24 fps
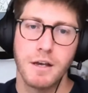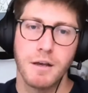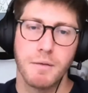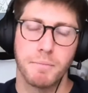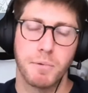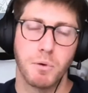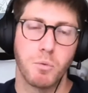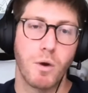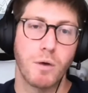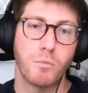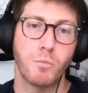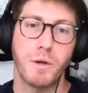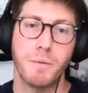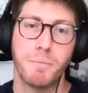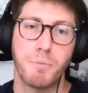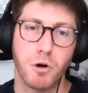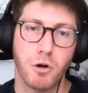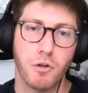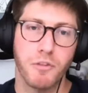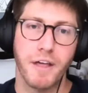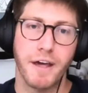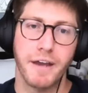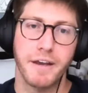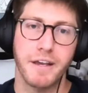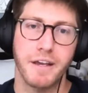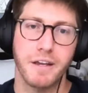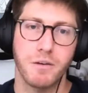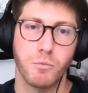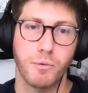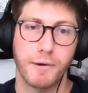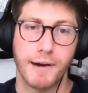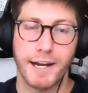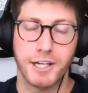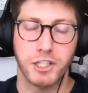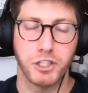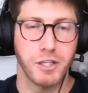But when we pull that in,
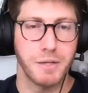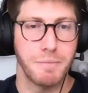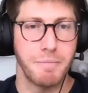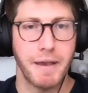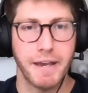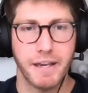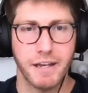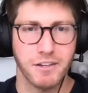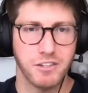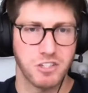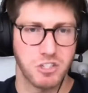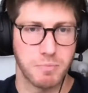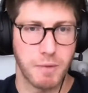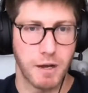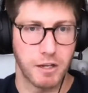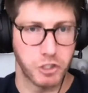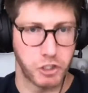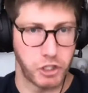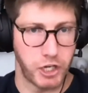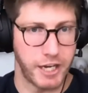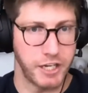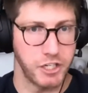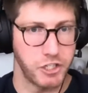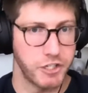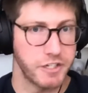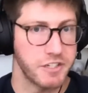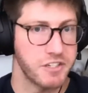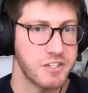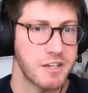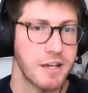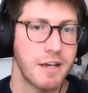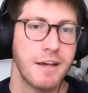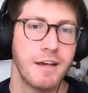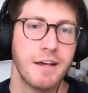we're actually making small changes.